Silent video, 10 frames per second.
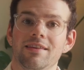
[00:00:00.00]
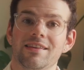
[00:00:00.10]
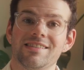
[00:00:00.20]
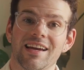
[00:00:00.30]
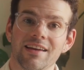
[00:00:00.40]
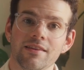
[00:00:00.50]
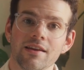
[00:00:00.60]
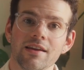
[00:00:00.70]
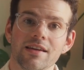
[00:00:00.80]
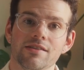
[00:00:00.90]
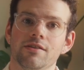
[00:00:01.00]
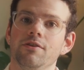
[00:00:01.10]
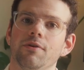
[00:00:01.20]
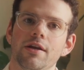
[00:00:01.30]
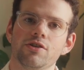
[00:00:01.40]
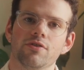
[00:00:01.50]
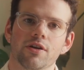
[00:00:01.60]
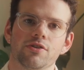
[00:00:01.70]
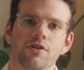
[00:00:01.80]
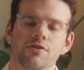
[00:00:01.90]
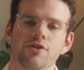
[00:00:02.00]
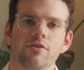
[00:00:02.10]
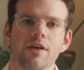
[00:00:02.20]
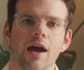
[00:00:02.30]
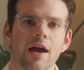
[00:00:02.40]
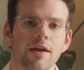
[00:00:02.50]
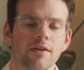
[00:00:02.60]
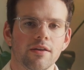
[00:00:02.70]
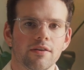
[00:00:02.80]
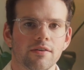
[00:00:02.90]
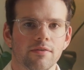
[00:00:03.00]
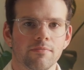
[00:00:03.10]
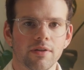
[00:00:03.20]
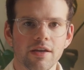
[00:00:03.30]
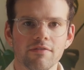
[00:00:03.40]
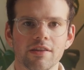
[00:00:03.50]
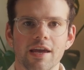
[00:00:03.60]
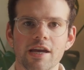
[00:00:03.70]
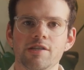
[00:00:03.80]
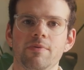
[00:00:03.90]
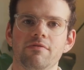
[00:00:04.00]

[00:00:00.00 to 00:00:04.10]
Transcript: then the second thing is the grain structure. So I believe that the H P